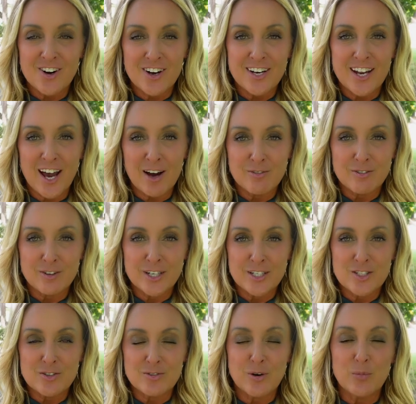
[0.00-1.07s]
on
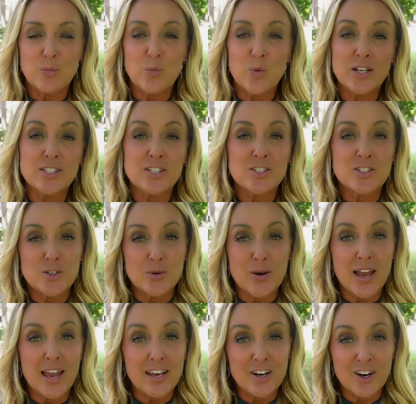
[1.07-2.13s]
average from one to two
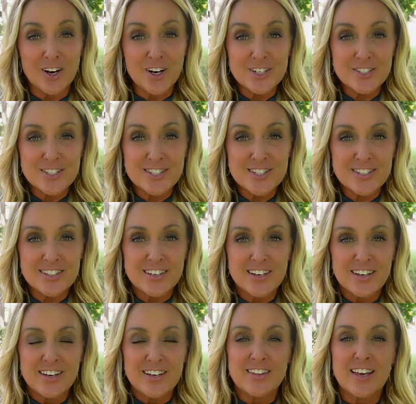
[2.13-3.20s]
acres.
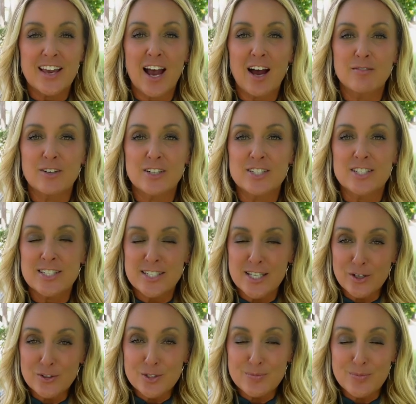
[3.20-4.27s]
The average
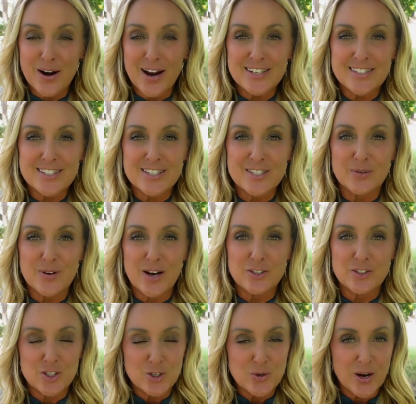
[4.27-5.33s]
sales price is around
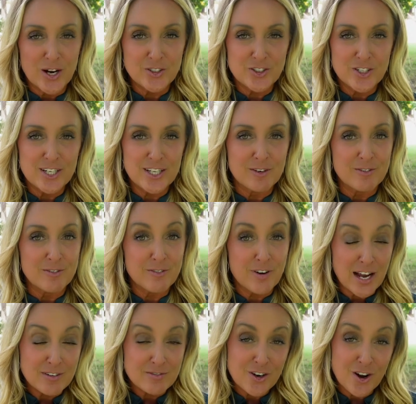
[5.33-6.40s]

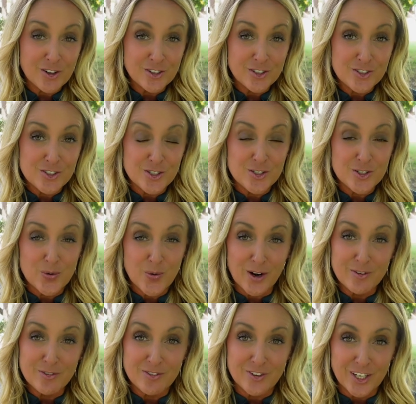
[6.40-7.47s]
$205 a
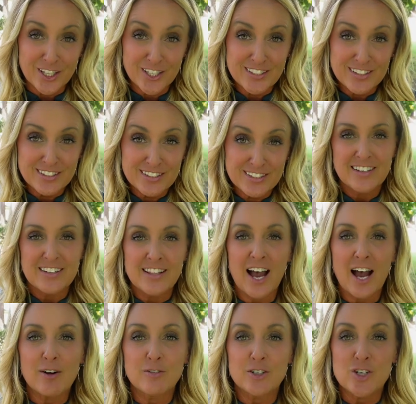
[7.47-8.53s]
square foot. The
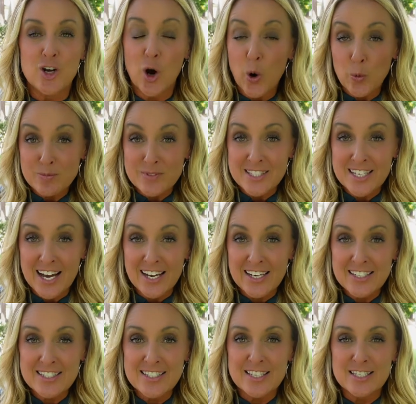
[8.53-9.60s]
average home
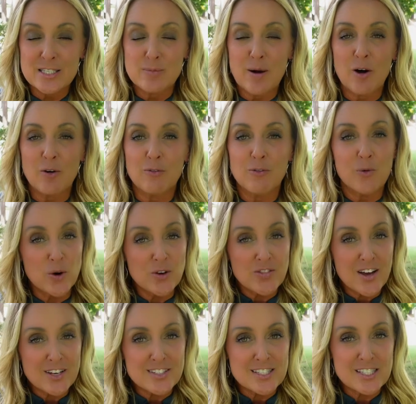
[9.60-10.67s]
size is about
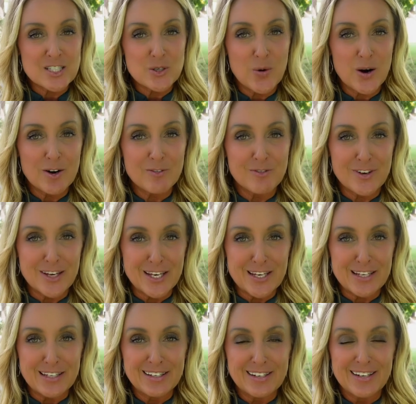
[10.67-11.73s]
4,000 square
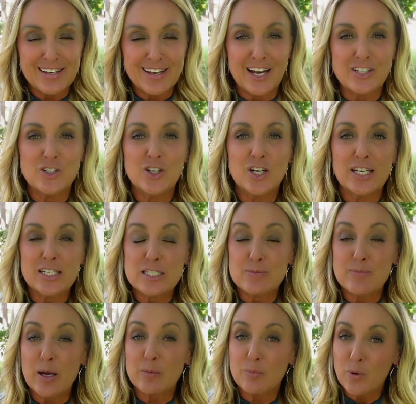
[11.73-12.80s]
feet and you can
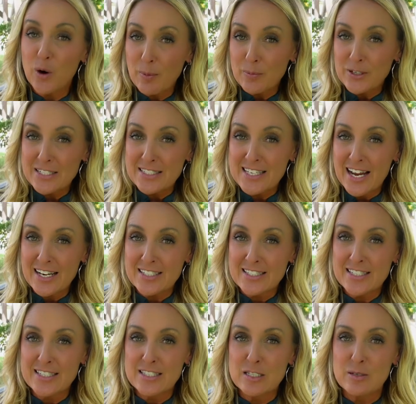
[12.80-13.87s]
expect property
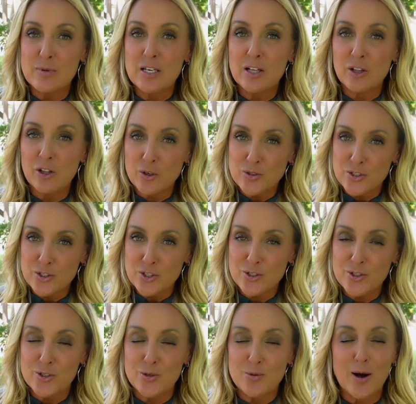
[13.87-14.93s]
taxes to be closer
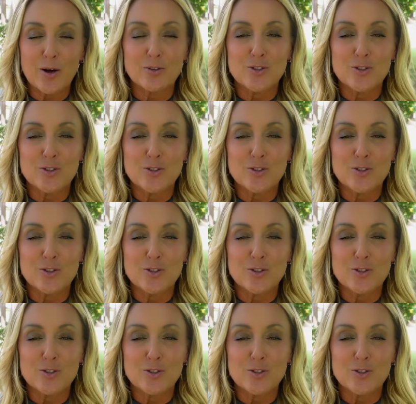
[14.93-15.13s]
to about